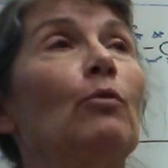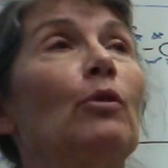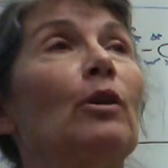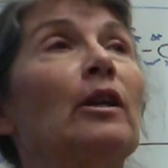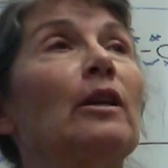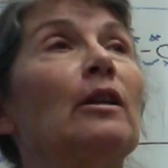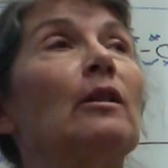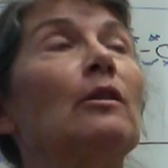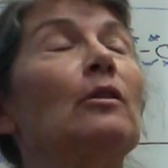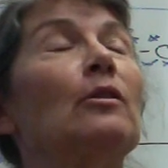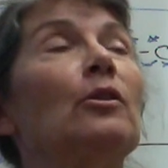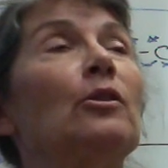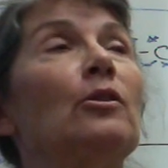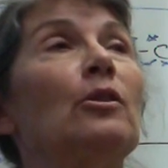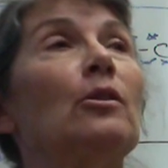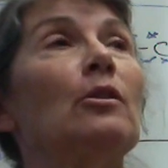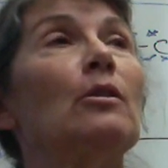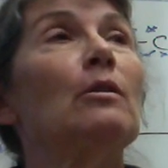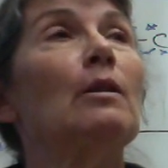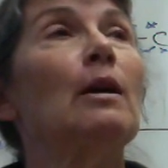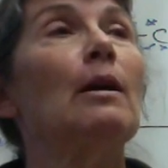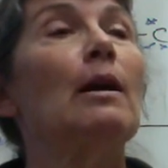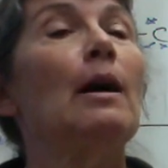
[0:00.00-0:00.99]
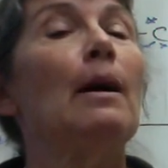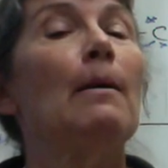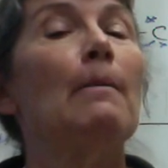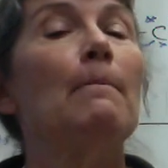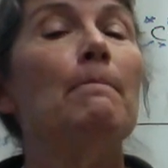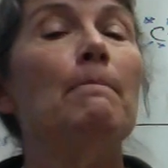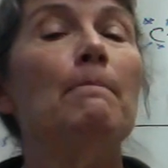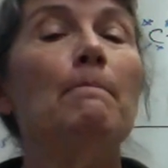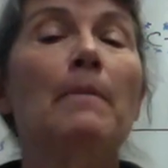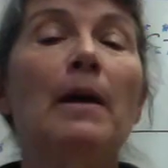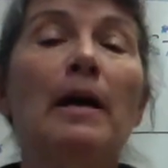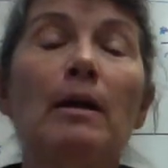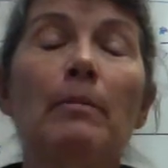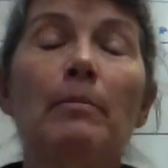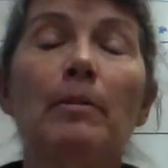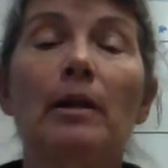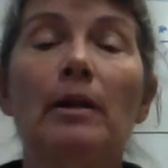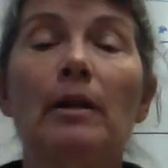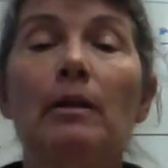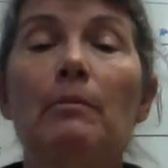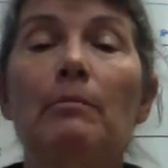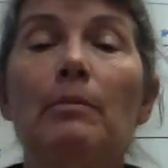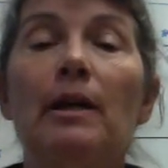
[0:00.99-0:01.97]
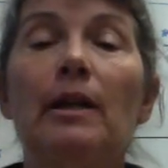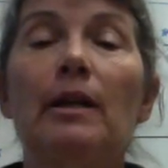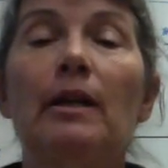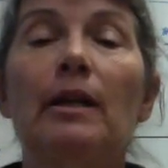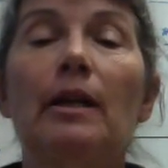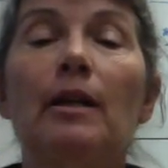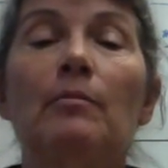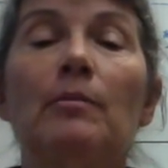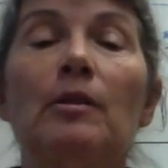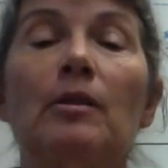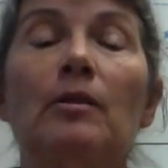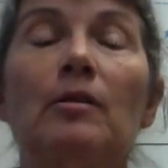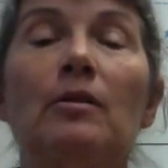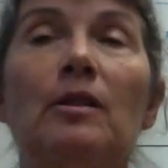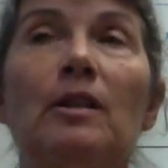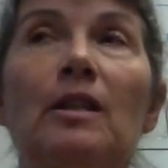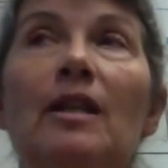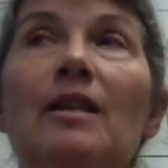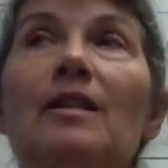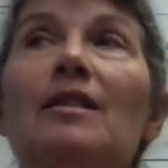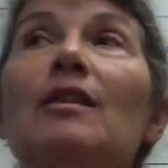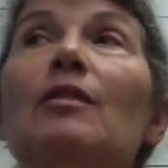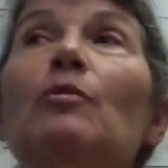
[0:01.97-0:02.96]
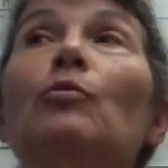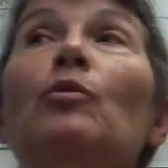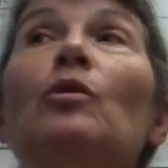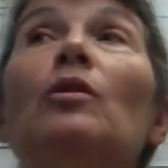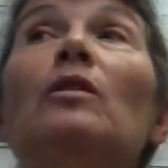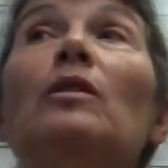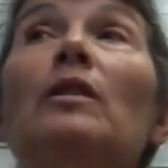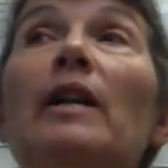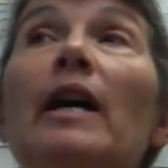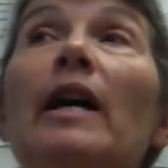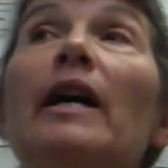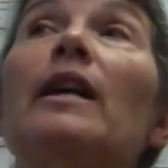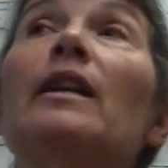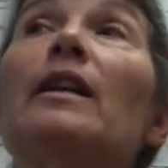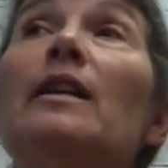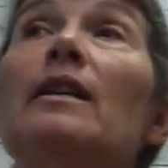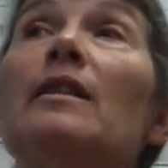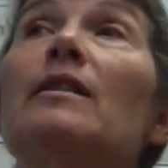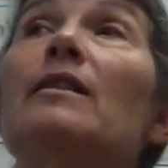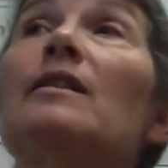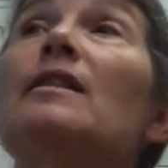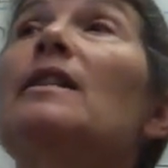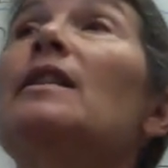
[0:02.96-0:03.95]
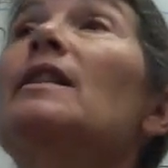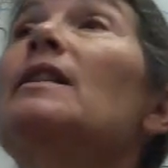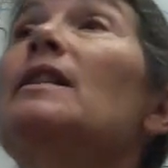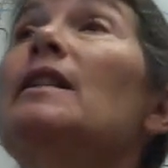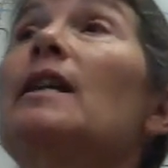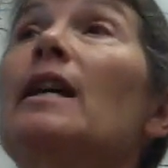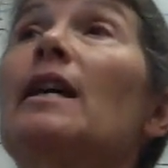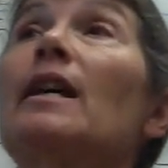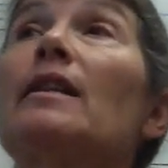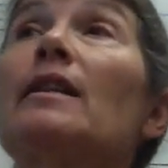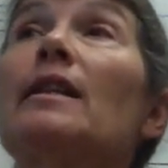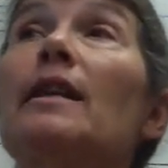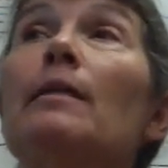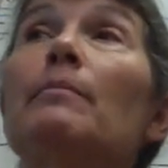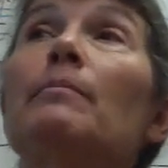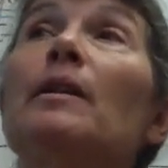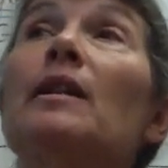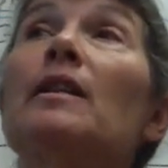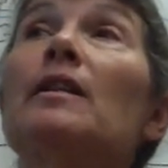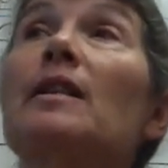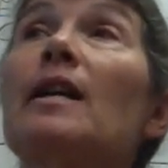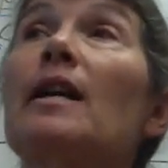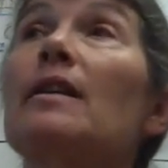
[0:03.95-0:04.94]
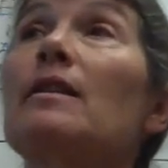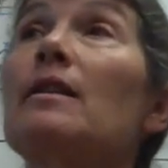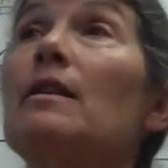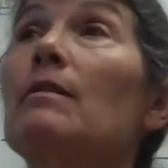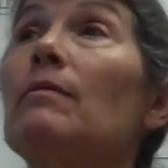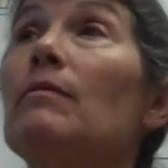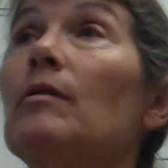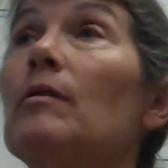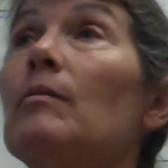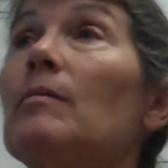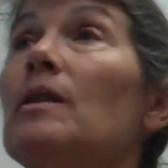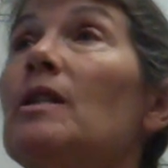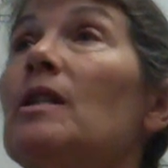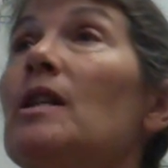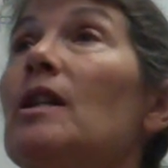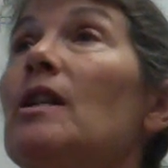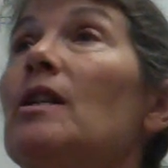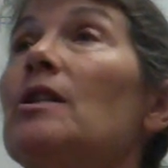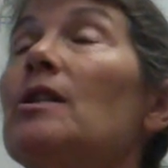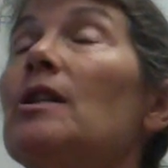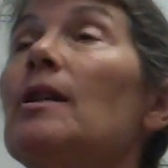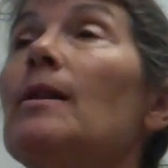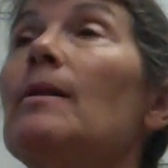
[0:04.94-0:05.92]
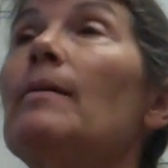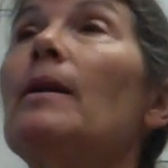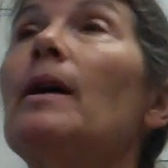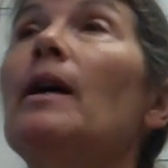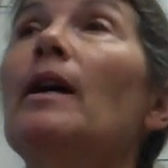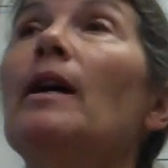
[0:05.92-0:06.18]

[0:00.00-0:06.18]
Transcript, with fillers: we're gonna learn a metabolic biochemical test that will let us detect that mixed acid fermentation.